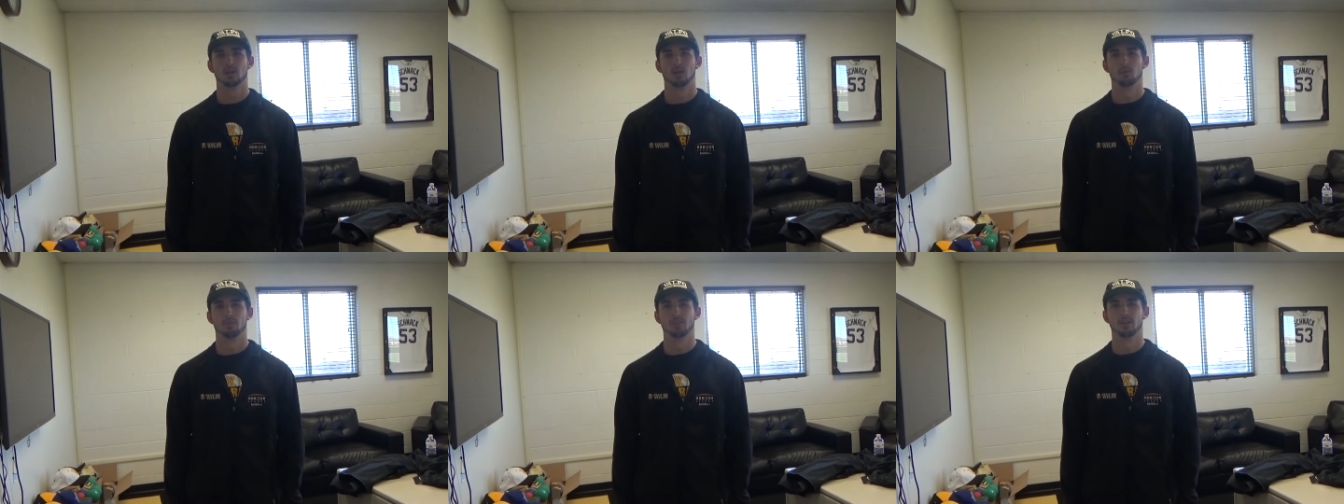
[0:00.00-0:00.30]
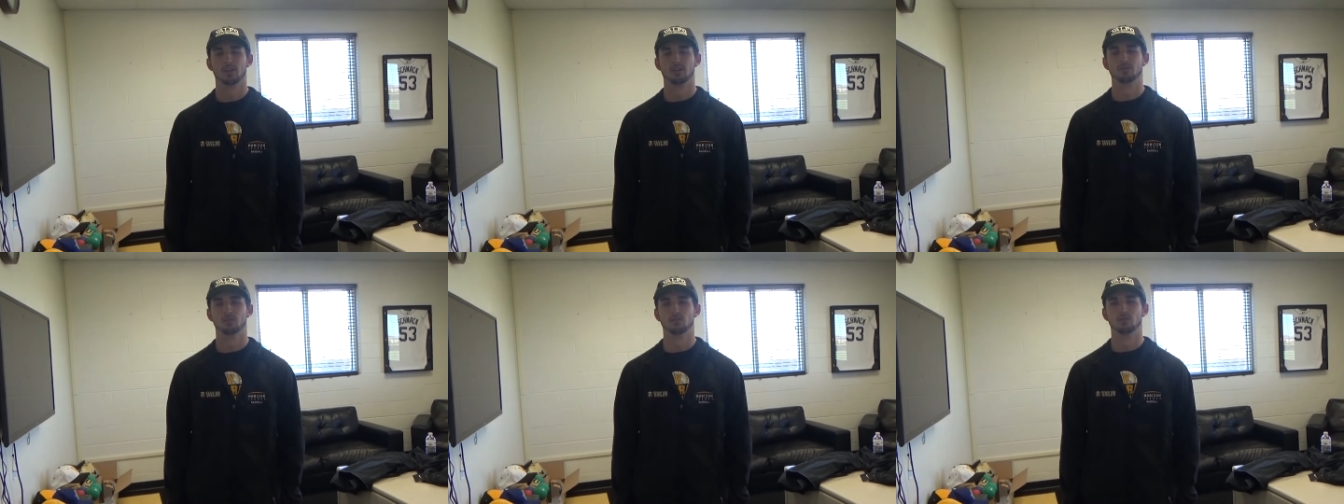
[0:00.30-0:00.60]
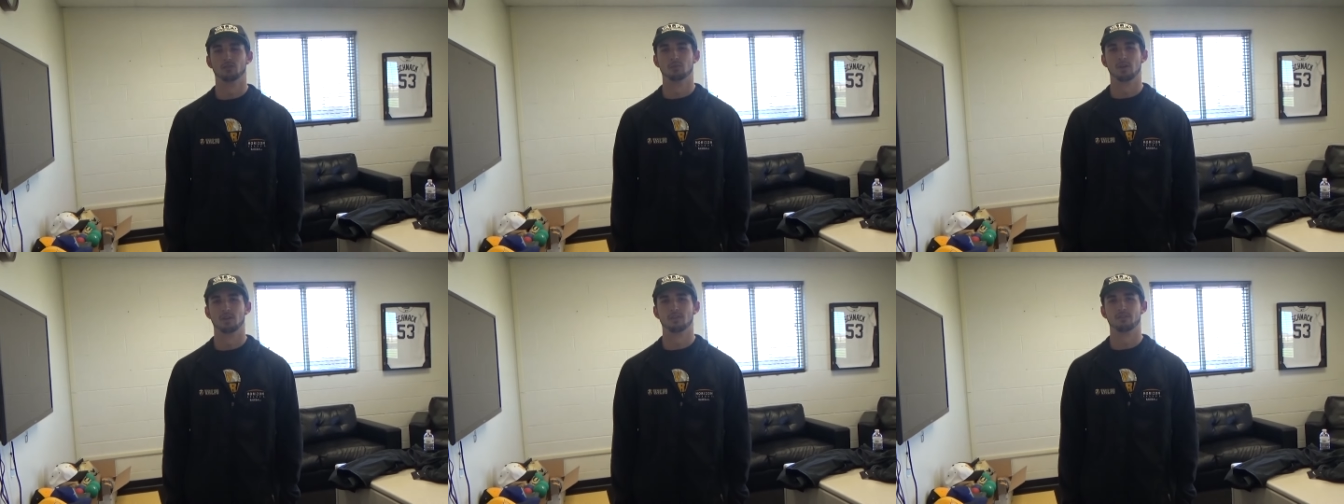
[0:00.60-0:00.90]
I'm thankful
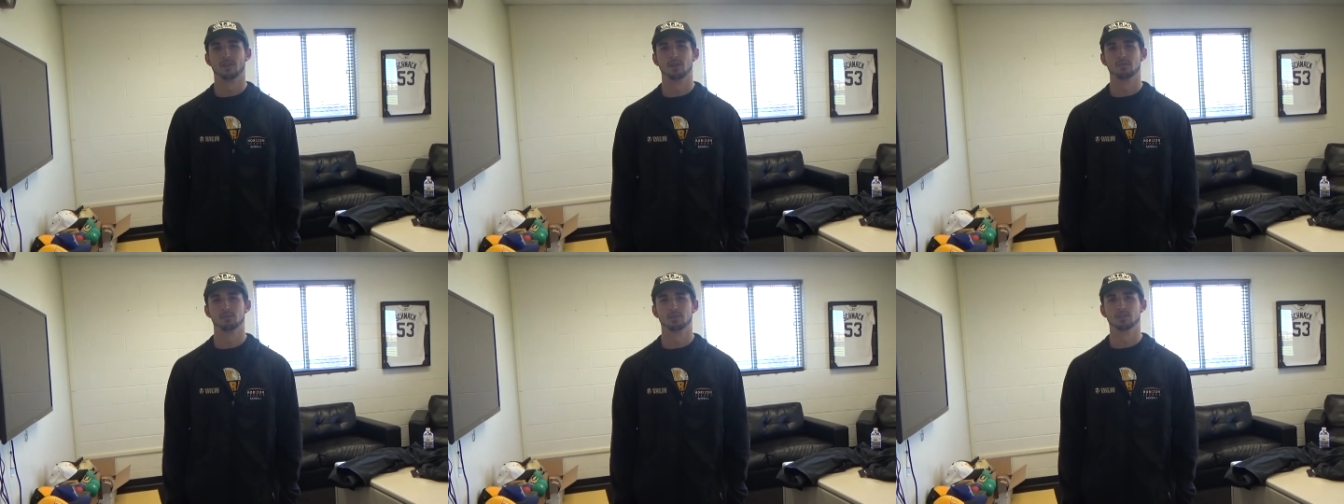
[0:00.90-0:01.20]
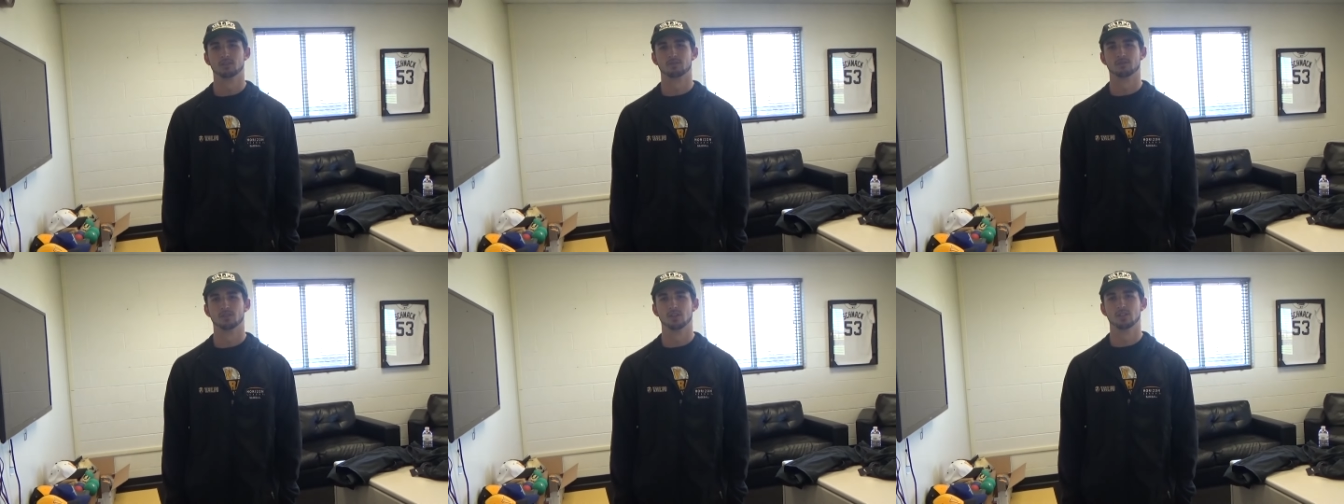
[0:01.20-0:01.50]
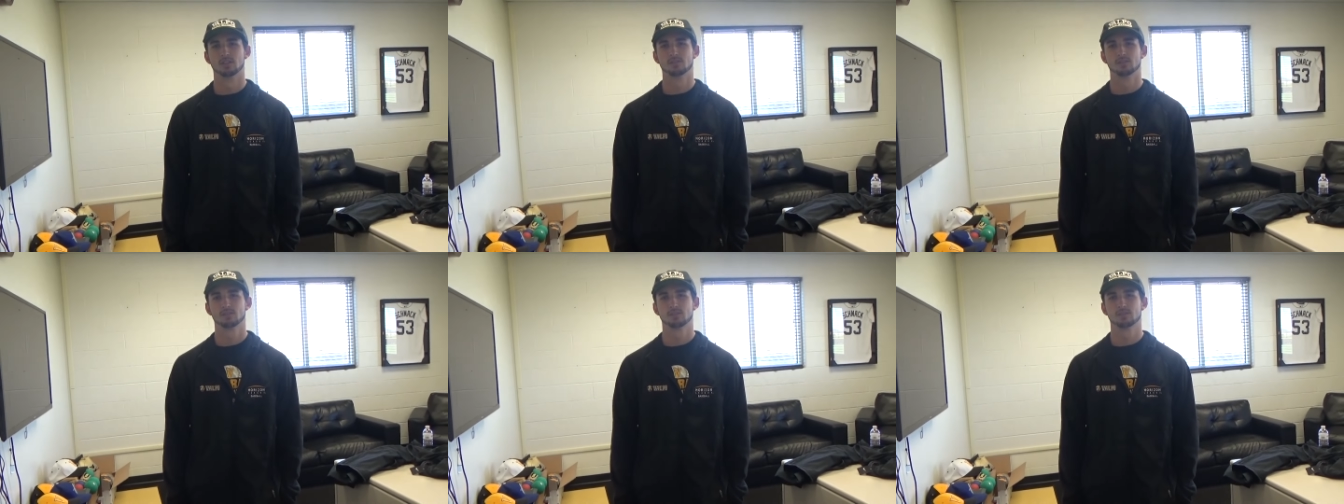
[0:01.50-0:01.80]
for my family and
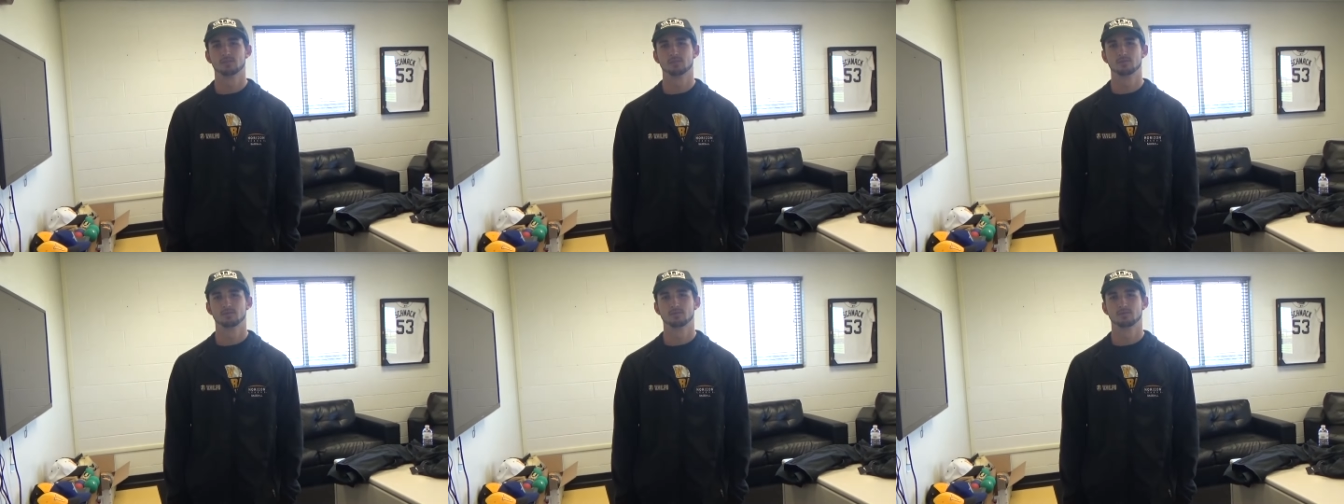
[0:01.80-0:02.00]
friends.